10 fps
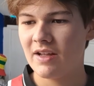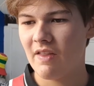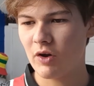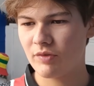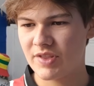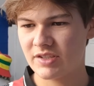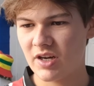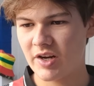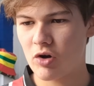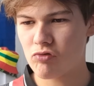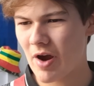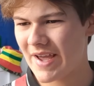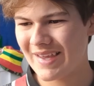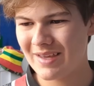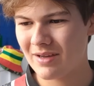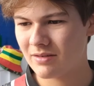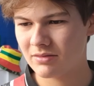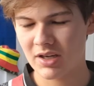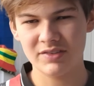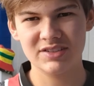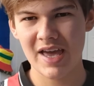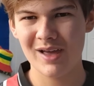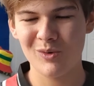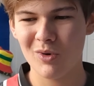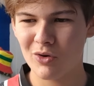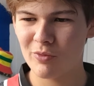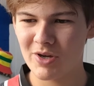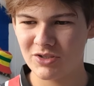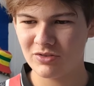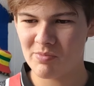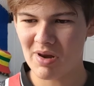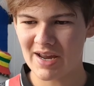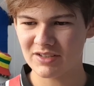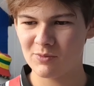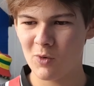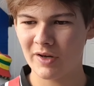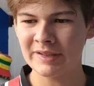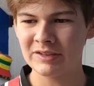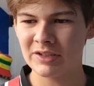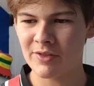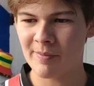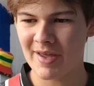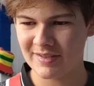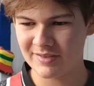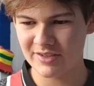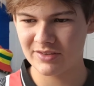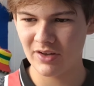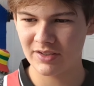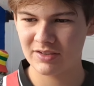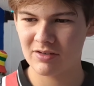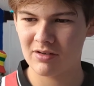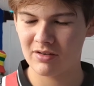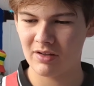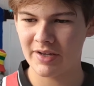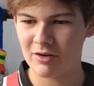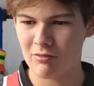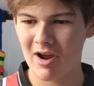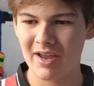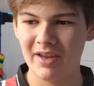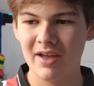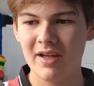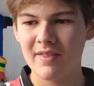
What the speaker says: They've gone for this kind of grey, kind of scale one, almost using blacks and whites. You know, the base is this nice light grey.